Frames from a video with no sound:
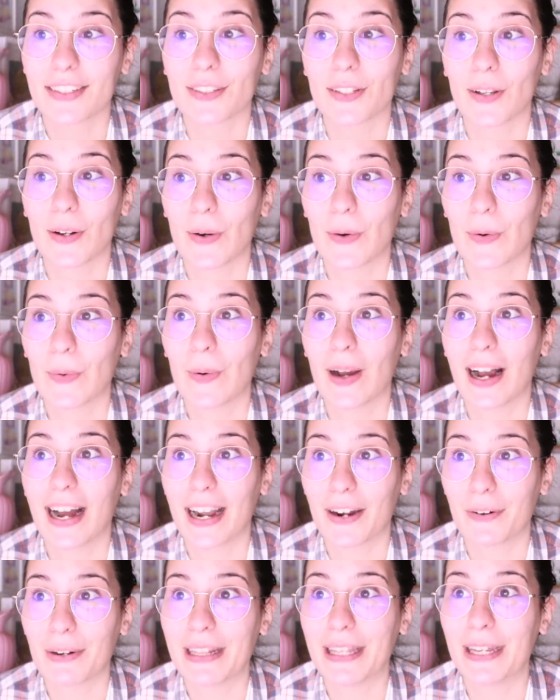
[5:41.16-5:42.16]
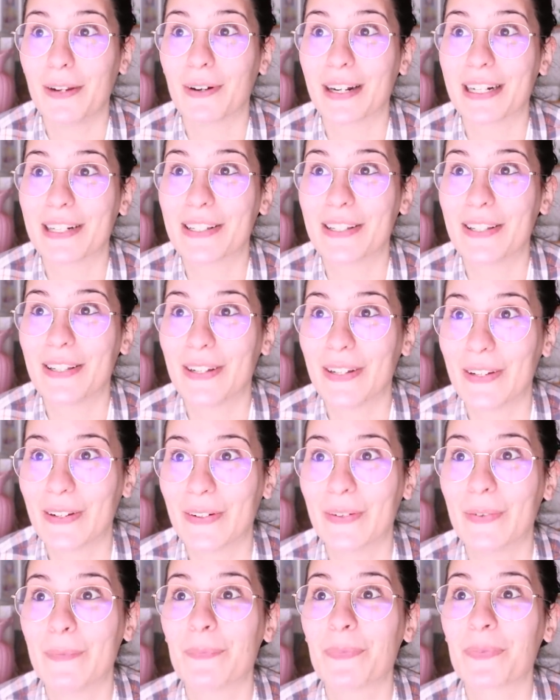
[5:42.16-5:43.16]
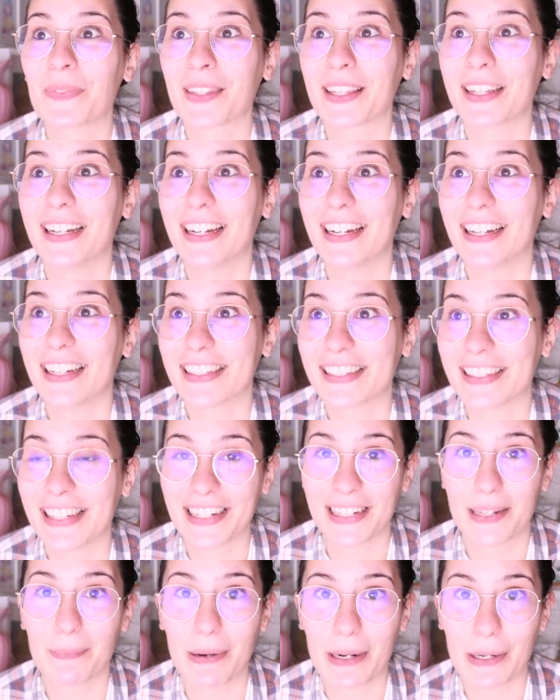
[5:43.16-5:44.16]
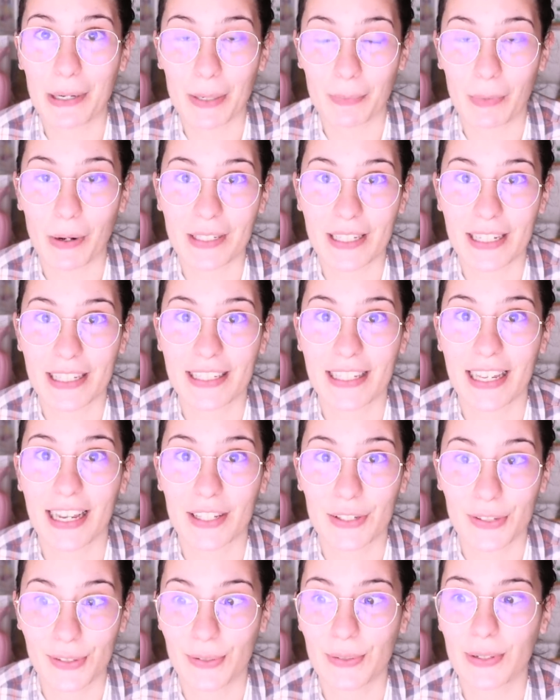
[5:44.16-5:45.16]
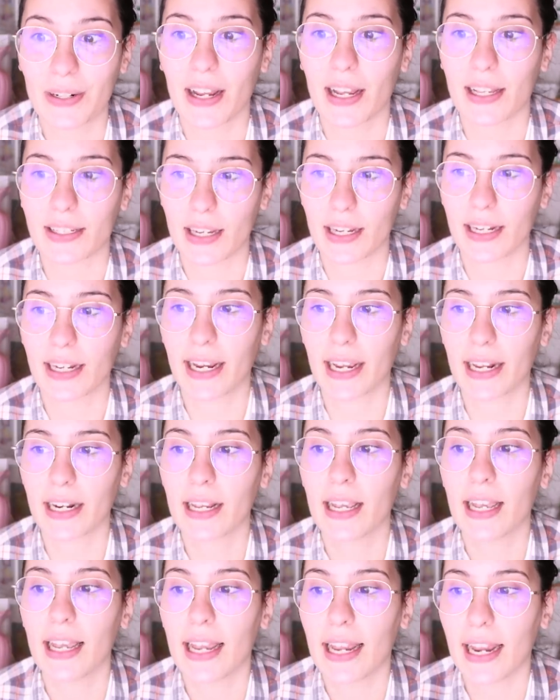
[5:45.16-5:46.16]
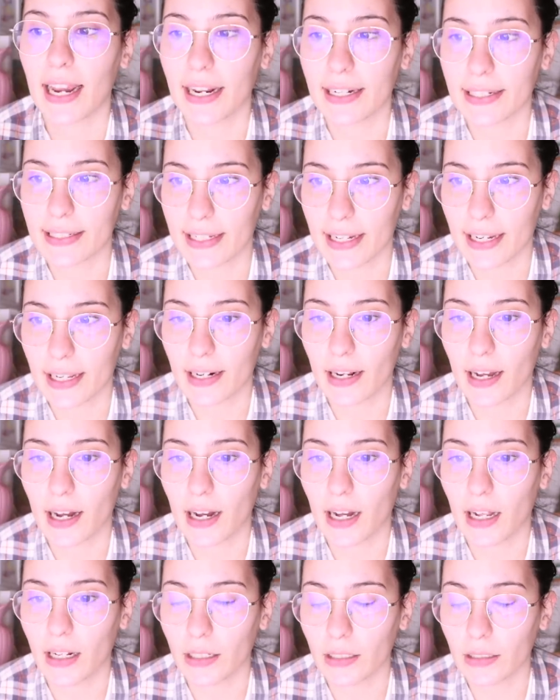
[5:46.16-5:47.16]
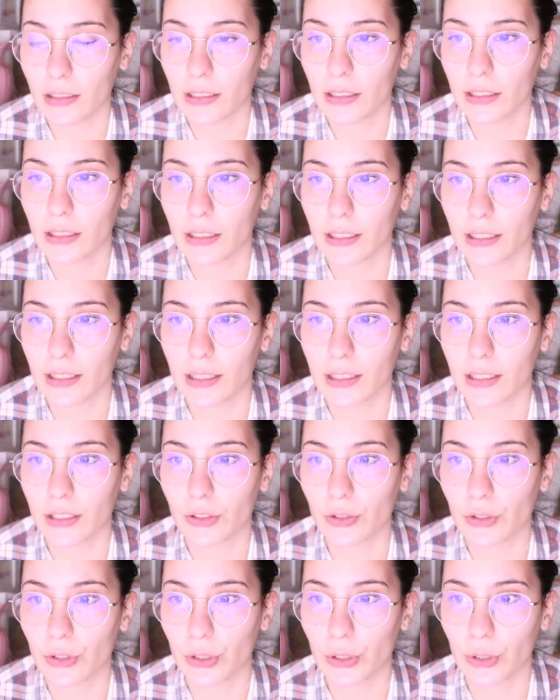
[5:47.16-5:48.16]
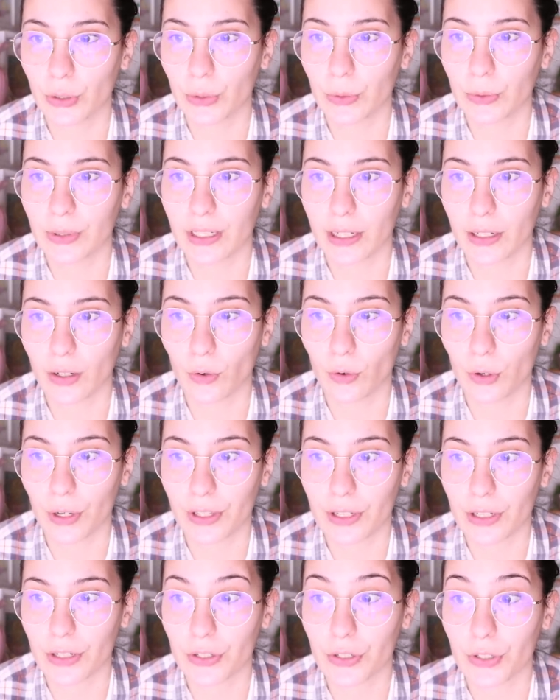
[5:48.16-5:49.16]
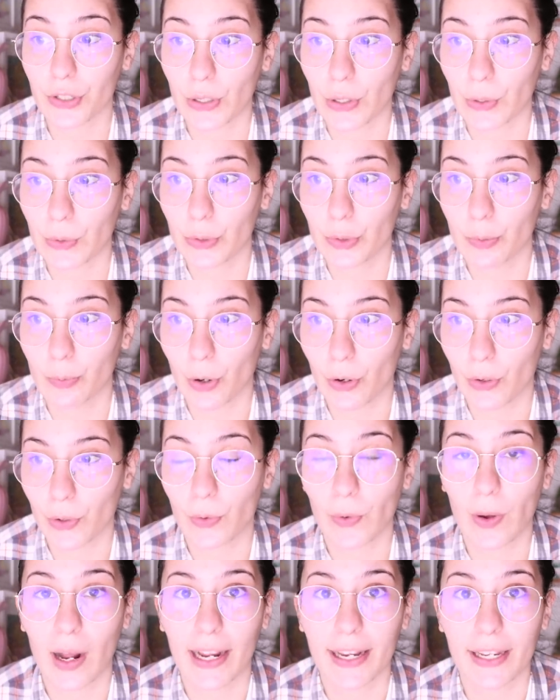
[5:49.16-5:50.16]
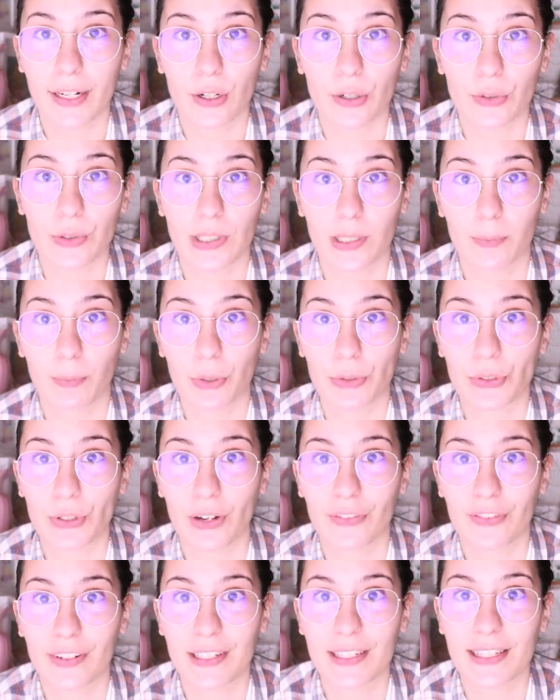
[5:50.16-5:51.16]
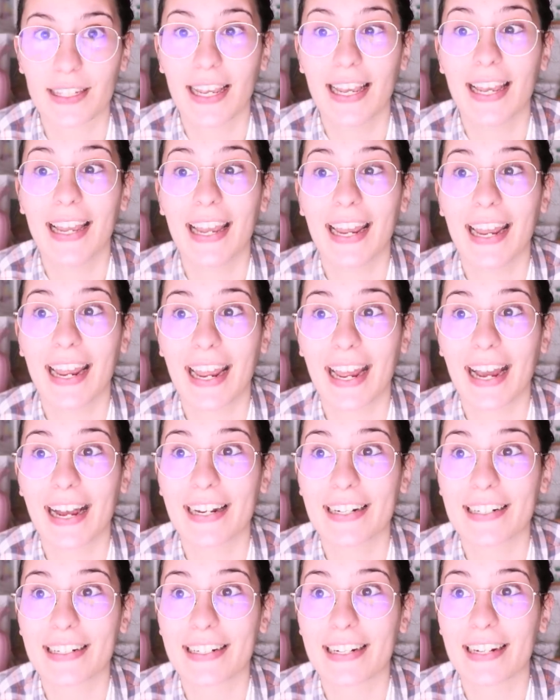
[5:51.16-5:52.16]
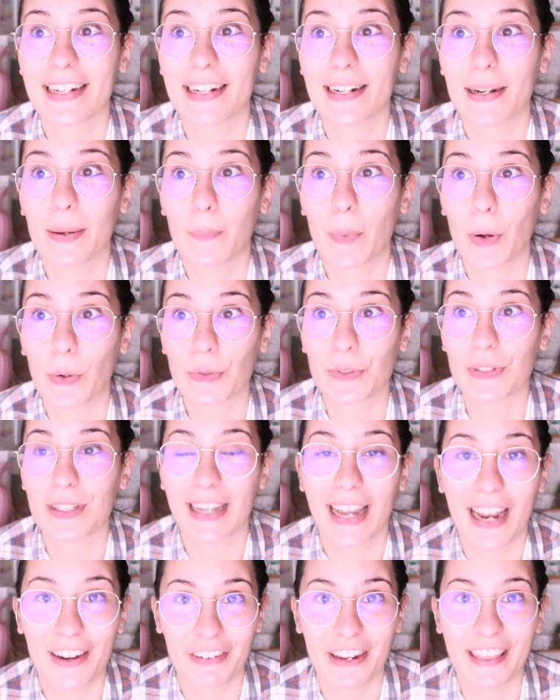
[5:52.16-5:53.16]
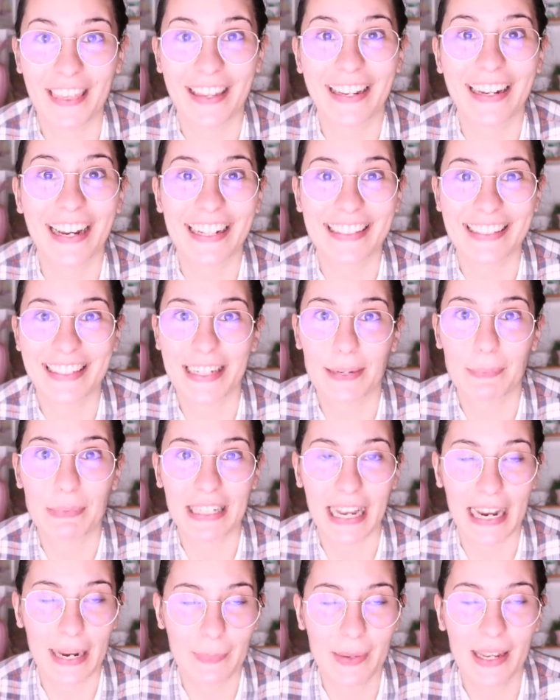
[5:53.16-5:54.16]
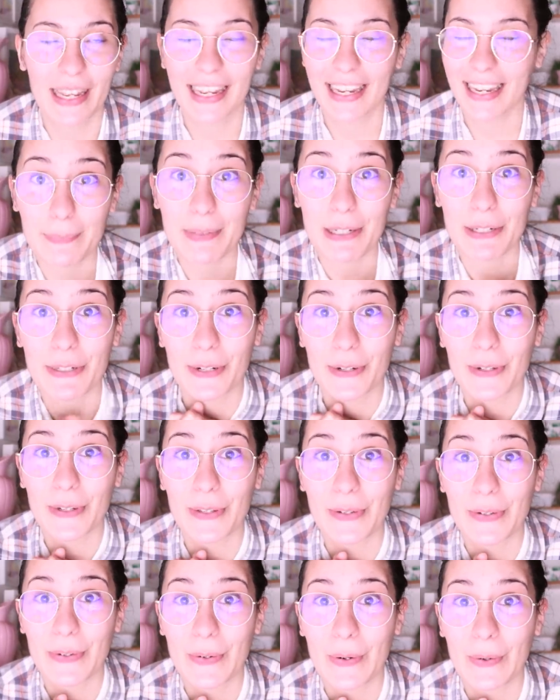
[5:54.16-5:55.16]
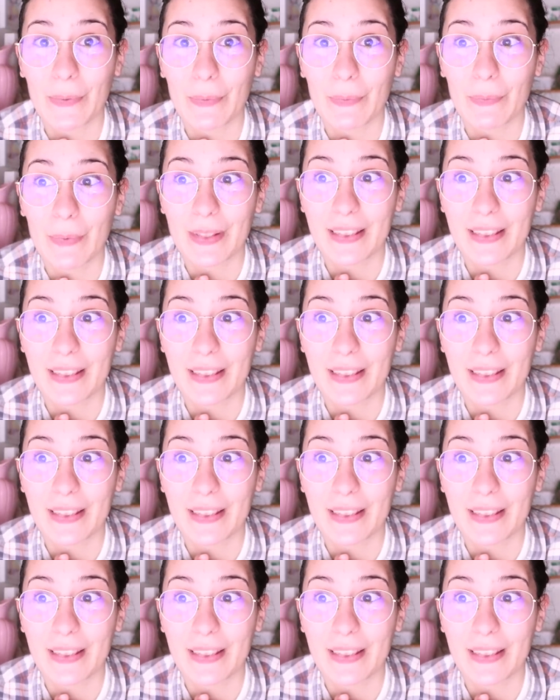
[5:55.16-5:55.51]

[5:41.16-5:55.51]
so I really want to send the Patreon boxes as soon as I can, and then I'll do the order so tomorrow I can go to the post office and post everything at the same time. Let me show you